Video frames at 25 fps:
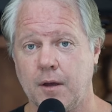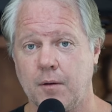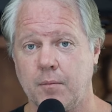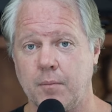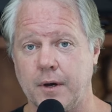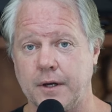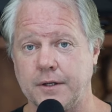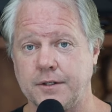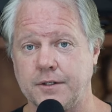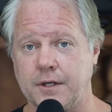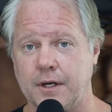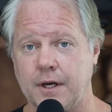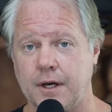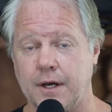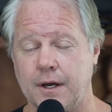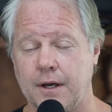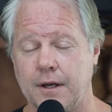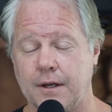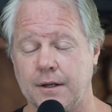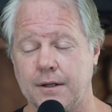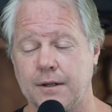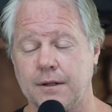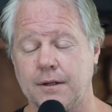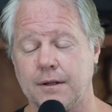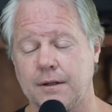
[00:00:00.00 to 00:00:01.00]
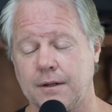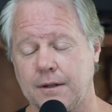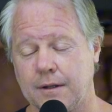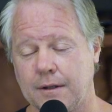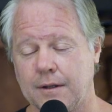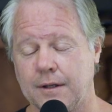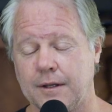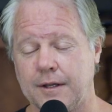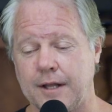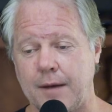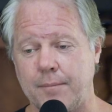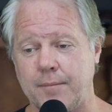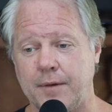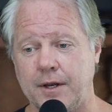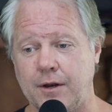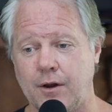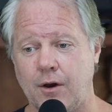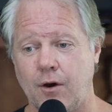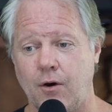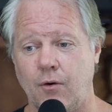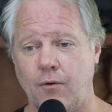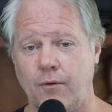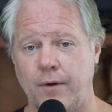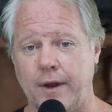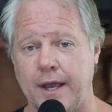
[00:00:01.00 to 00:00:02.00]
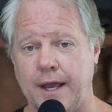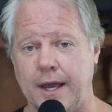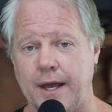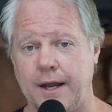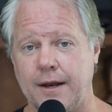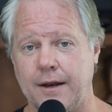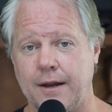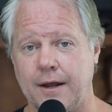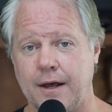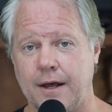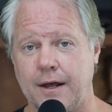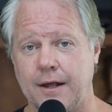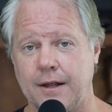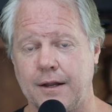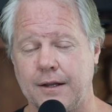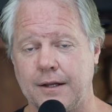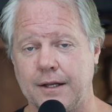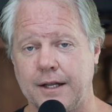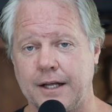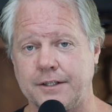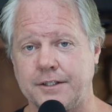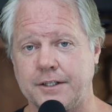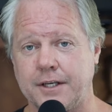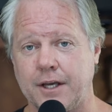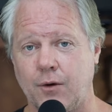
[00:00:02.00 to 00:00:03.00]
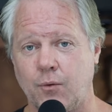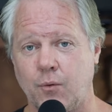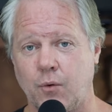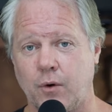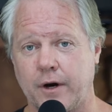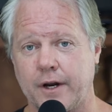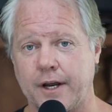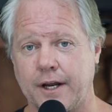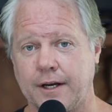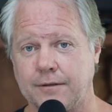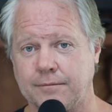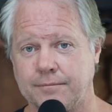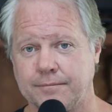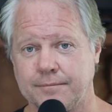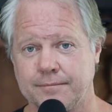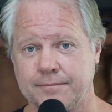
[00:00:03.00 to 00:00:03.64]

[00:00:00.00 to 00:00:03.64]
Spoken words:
But let me know, and let's get working.